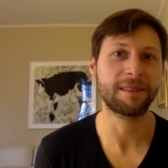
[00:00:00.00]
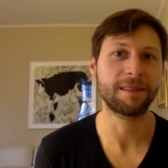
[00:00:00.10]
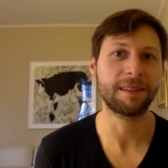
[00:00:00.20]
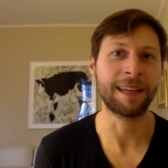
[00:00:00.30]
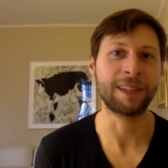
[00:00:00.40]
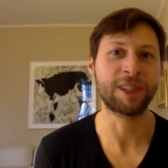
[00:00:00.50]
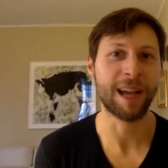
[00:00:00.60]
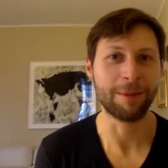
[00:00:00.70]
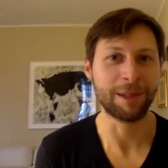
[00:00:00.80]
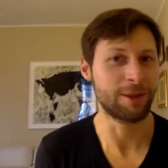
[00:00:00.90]
each
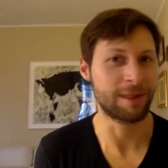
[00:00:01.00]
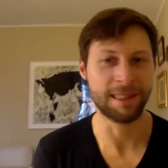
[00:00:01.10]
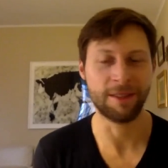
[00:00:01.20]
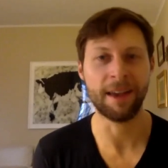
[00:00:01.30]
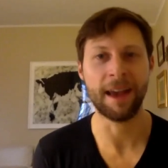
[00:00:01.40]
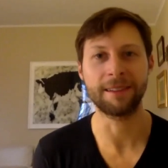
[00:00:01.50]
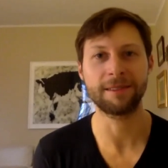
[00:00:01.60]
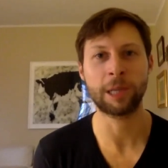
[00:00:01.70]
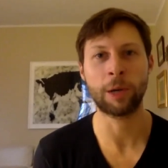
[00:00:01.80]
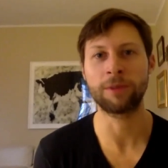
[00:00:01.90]
time we do this event.
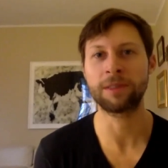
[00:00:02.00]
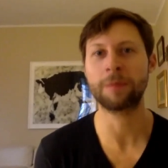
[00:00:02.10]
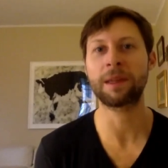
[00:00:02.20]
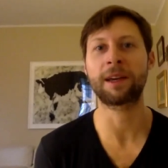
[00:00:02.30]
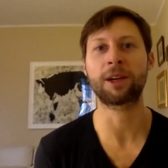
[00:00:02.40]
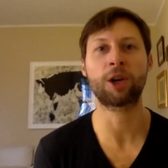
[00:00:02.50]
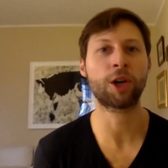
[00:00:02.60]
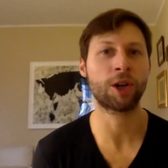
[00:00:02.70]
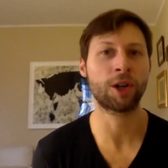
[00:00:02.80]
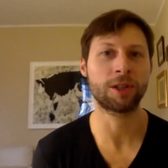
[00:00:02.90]
So if something
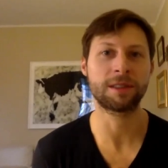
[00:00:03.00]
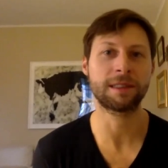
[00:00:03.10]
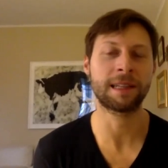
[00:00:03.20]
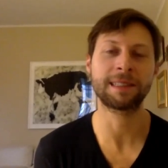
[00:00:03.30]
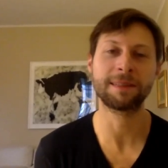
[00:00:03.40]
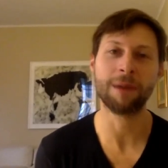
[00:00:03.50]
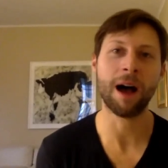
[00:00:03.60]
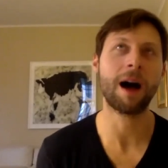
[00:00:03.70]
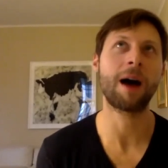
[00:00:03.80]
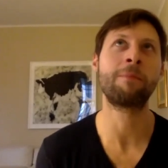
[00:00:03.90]
occurs, that's
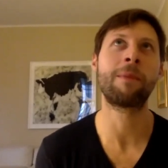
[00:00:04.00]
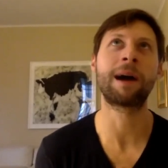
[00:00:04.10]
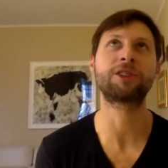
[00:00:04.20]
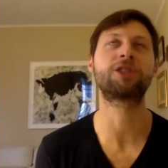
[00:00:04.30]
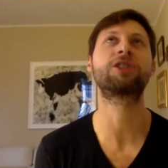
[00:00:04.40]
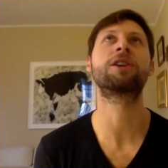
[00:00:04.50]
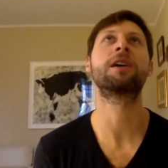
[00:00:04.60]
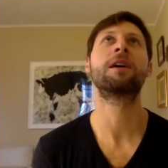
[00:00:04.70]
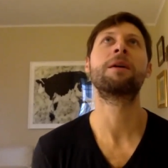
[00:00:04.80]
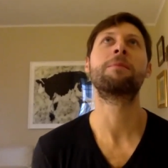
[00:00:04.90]
much
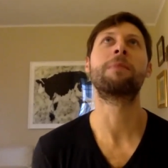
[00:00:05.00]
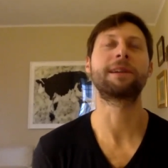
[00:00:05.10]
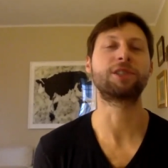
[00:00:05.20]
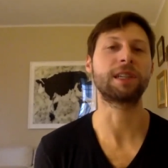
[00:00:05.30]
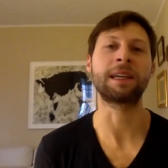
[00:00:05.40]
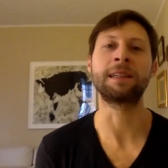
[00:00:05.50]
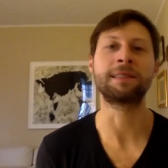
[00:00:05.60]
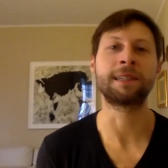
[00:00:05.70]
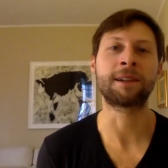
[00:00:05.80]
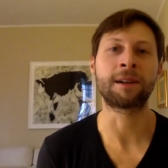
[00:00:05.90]
much
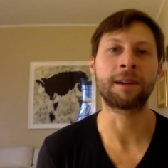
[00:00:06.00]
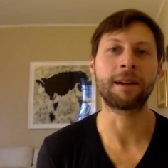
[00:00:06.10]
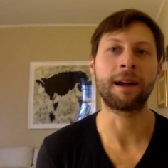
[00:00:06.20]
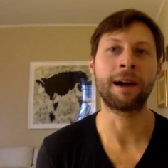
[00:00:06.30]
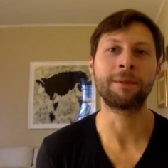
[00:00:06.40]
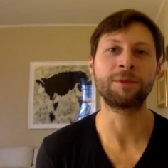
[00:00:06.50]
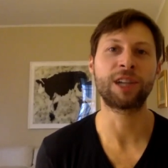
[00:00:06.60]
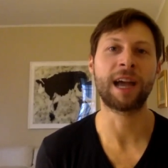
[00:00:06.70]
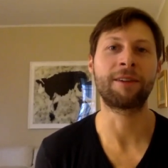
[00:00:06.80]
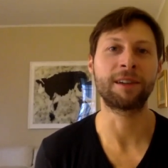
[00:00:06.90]
easier um,
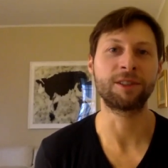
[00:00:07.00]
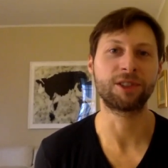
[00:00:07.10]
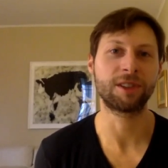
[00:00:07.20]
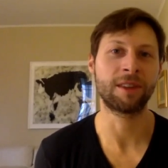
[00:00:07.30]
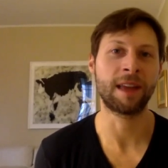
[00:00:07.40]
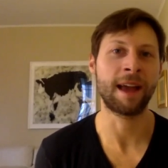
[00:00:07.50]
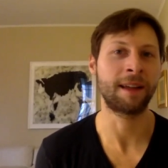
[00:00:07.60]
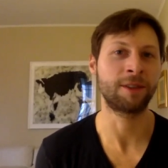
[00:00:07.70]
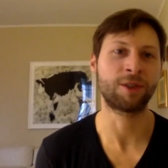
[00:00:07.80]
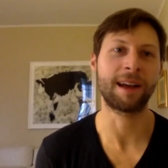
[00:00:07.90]
challenge
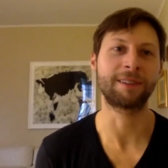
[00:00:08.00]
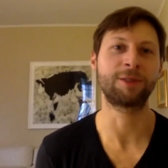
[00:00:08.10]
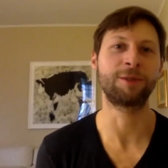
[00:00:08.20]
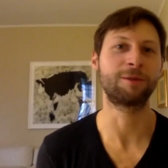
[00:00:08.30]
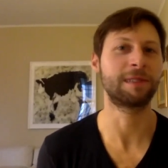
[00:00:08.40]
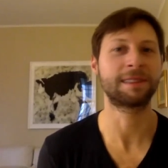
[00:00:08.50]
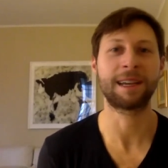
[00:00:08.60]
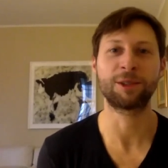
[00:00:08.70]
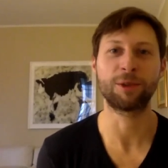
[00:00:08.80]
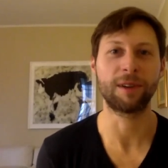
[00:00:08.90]
than trying to
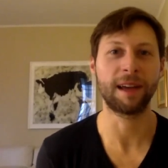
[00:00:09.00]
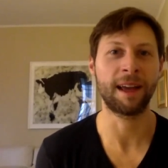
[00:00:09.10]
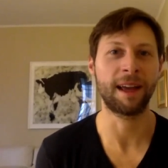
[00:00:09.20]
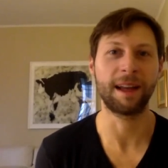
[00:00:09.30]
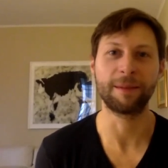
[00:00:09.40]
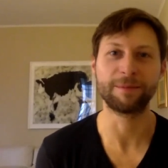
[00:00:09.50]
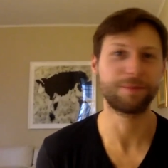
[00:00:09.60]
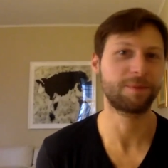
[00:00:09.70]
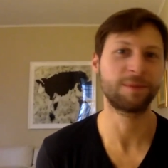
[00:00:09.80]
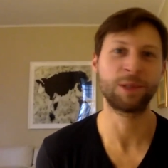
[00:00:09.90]
reschedule a
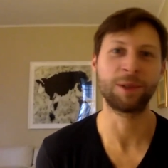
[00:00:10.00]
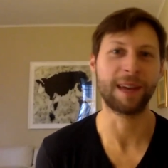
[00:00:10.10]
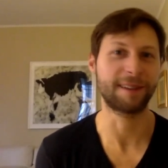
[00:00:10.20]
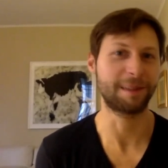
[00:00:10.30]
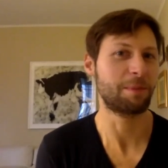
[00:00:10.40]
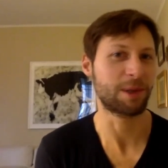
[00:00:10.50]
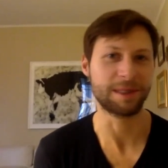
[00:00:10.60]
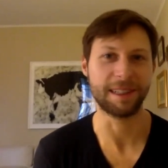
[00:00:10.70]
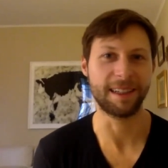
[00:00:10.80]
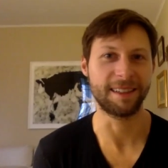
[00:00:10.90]
2,000
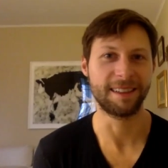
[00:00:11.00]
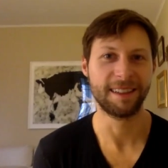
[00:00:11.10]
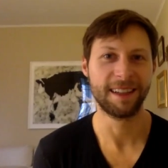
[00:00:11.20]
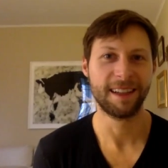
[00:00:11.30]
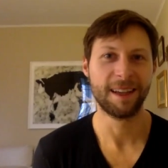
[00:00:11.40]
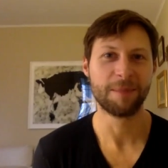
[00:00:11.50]
person right.